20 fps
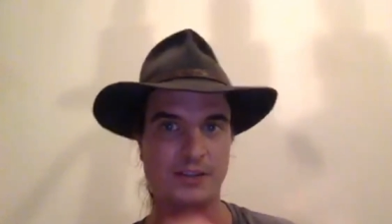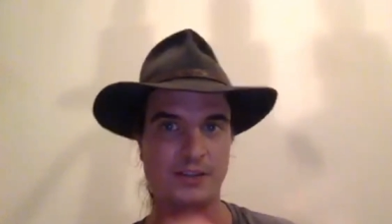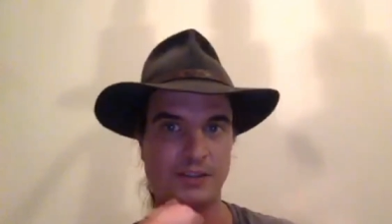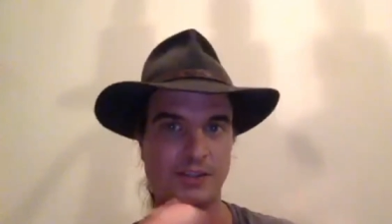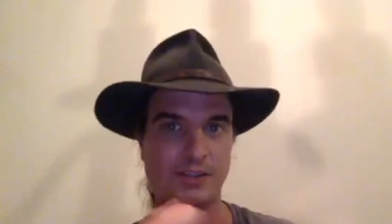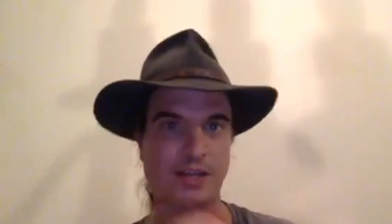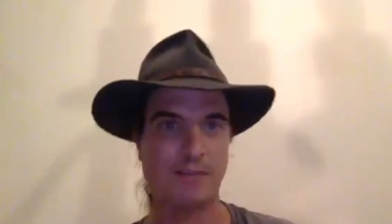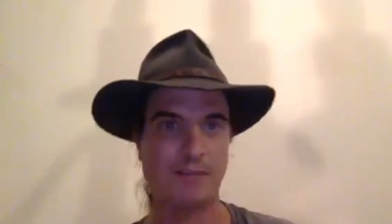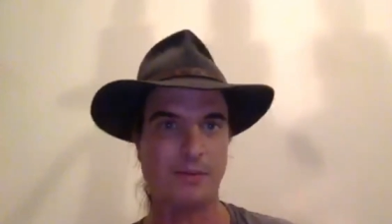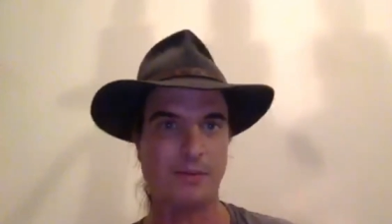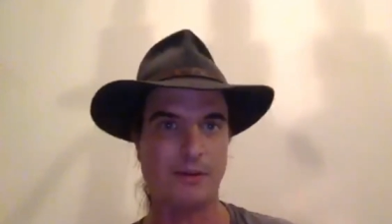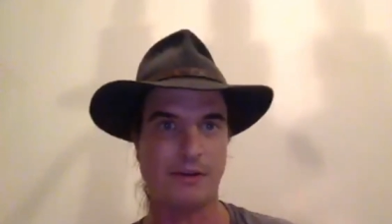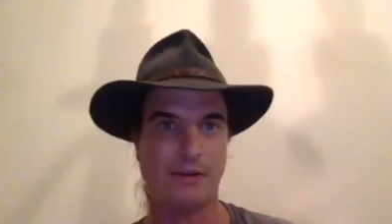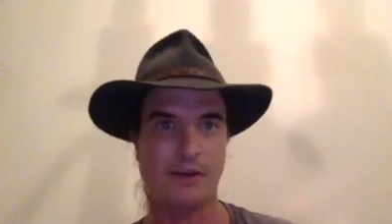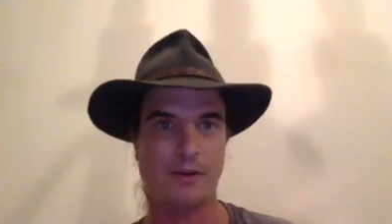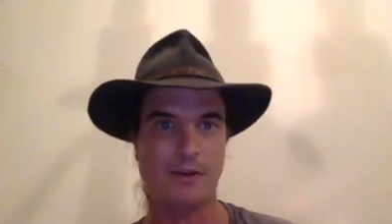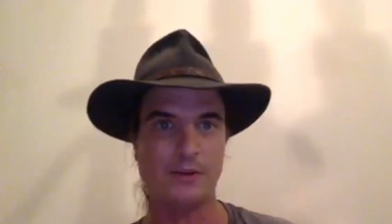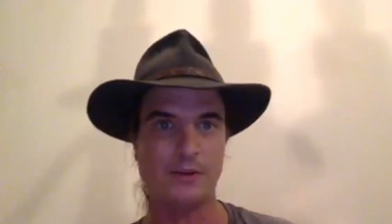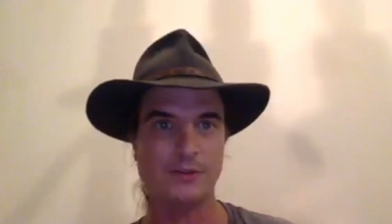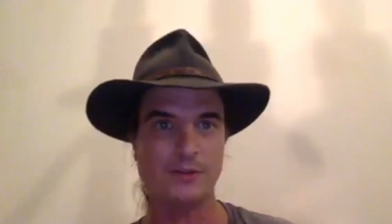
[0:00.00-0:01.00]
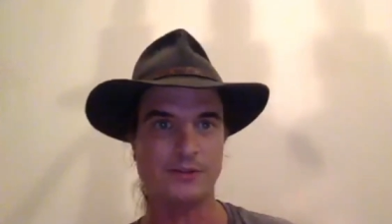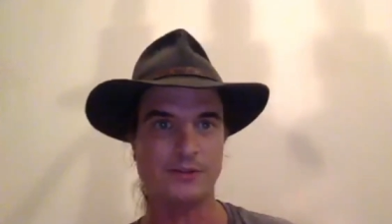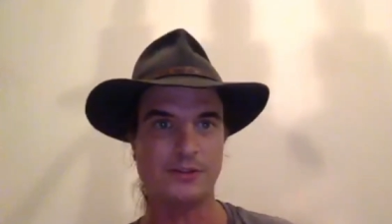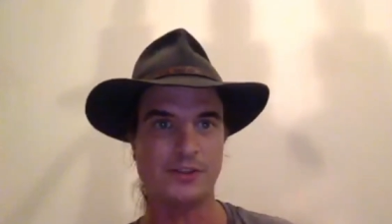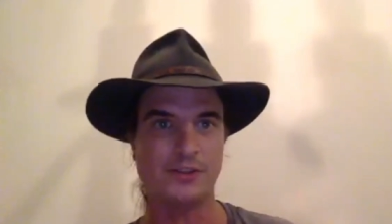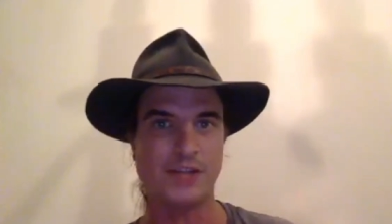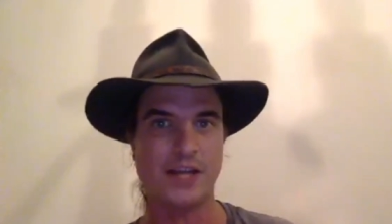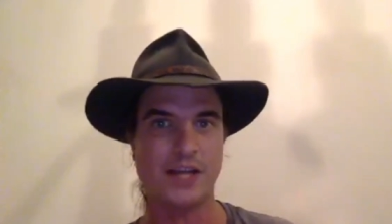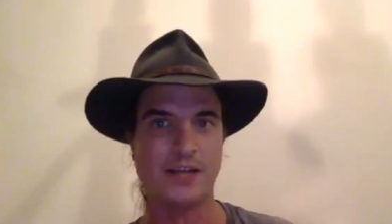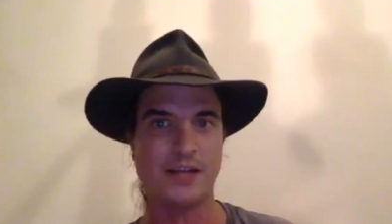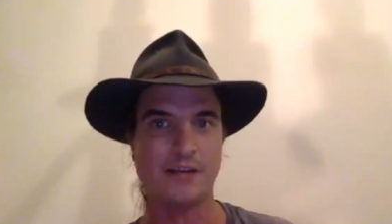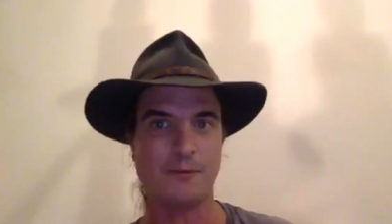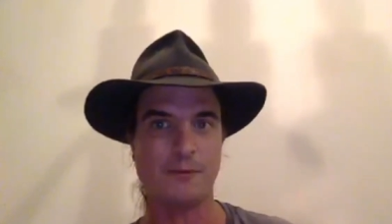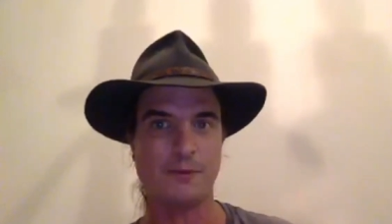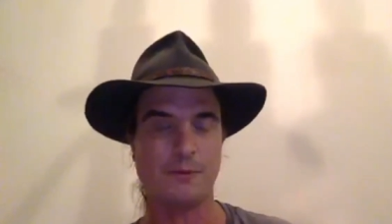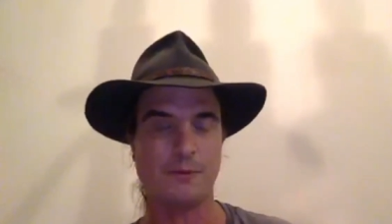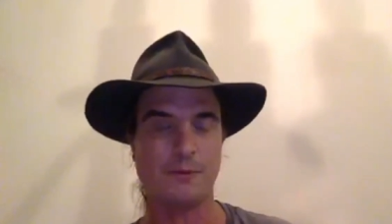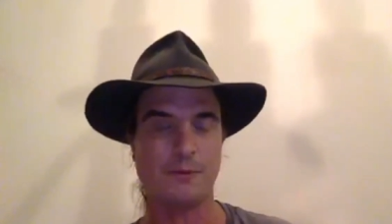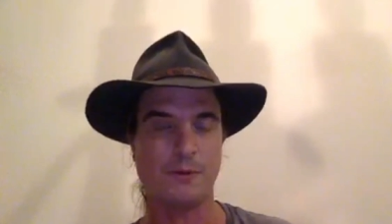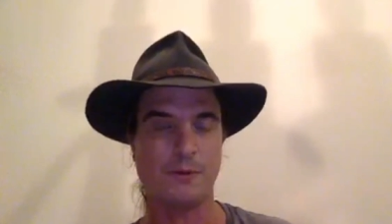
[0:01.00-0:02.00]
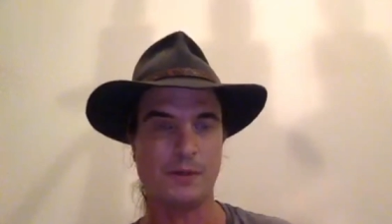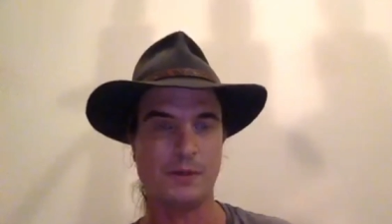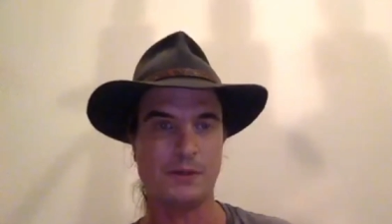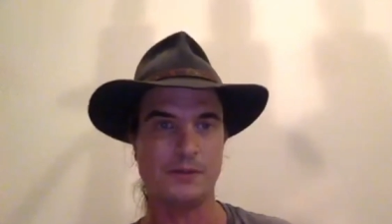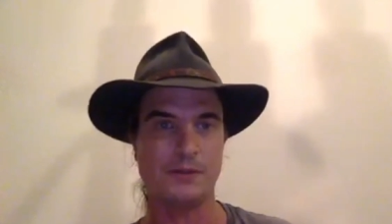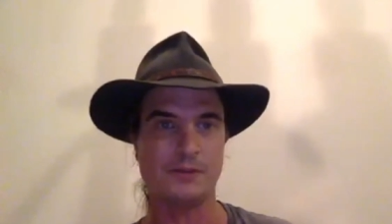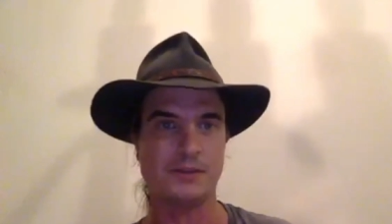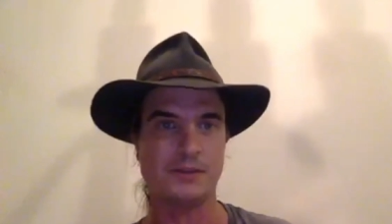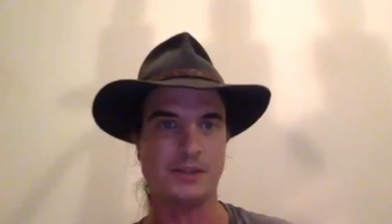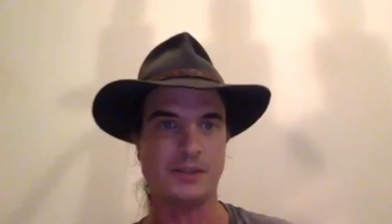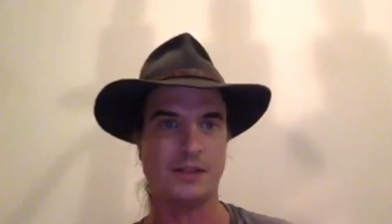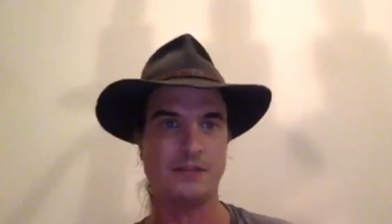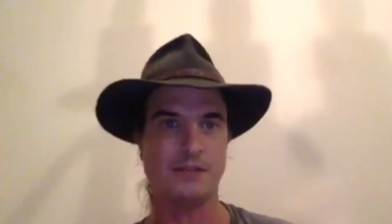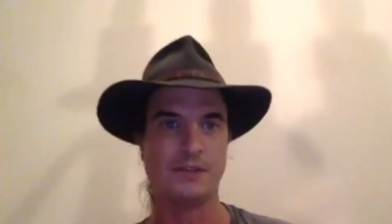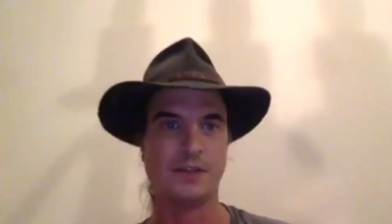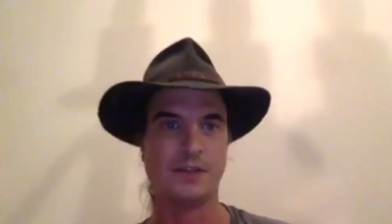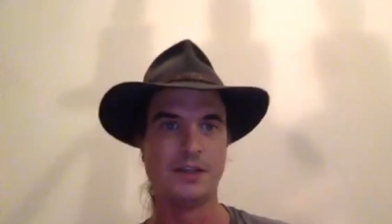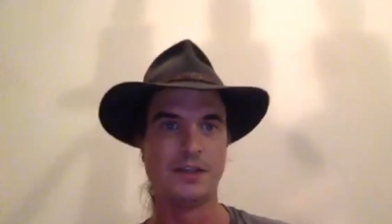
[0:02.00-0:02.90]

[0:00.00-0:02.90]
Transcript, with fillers: you start blowing holes through the jacket with the welder and stuff.